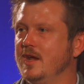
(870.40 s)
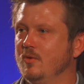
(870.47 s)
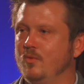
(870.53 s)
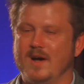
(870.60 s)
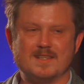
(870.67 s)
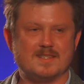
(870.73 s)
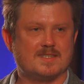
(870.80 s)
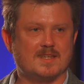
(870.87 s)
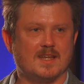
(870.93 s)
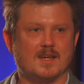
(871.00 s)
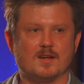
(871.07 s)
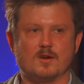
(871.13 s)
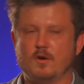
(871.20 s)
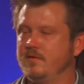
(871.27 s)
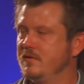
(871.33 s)
in one
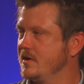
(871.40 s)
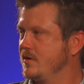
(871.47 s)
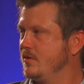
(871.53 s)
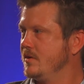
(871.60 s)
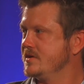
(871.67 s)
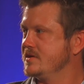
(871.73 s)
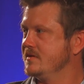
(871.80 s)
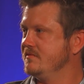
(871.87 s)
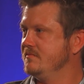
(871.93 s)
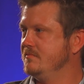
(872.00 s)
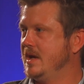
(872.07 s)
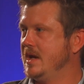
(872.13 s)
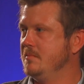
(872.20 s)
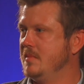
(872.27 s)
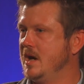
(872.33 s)
sitting or over the course of
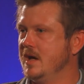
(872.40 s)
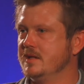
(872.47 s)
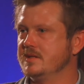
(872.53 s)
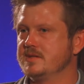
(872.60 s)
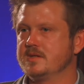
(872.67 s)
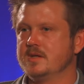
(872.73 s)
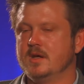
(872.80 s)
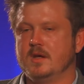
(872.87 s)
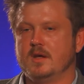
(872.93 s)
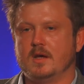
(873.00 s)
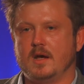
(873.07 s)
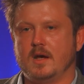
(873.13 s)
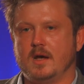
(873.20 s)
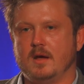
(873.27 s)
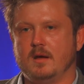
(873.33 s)
many months.
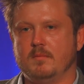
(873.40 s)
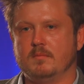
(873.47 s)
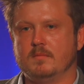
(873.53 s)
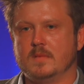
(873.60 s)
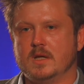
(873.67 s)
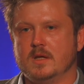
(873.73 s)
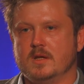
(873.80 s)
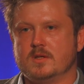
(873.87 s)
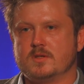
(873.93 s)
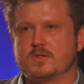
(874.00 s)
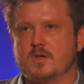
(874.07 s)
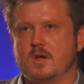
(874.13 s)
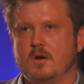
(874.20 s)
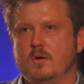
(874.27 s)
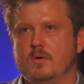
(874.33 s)

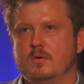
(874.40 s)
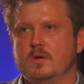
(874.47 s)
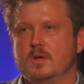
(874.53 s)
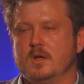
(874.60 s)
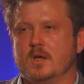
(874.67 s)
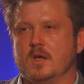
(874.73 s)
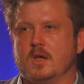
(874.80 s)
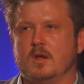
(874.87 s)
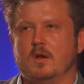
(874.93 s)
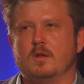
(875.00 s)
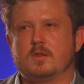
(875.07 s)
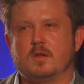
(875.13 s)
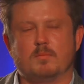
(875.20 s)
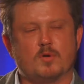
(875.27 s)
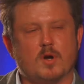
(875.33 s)
So, you know,
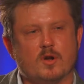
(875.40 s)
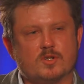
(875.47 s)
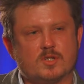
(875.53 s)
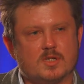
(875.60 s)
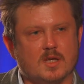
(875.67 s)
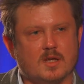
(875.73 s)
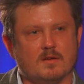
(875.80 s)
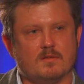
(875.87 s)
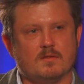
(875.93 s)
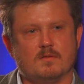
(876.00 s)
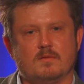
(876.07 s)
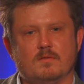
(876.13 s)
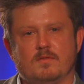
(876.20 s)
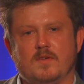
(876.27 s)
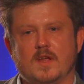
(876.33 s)
the approach that
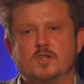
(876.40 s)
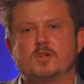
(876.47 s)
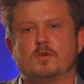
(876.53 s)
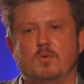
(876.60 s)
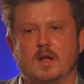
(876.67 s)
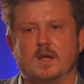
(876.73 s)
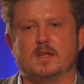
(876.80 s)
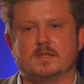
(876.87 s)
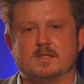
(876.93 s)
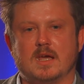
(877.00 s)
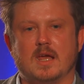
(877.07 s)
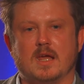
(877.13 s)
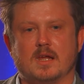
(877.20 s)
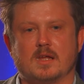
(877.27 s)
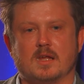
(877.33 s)
Fincher wanted to
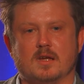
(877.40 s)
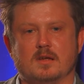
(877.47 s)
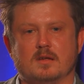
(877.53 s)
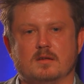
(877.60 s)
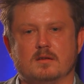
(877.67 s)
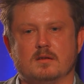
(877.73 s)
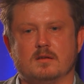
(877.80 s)
take and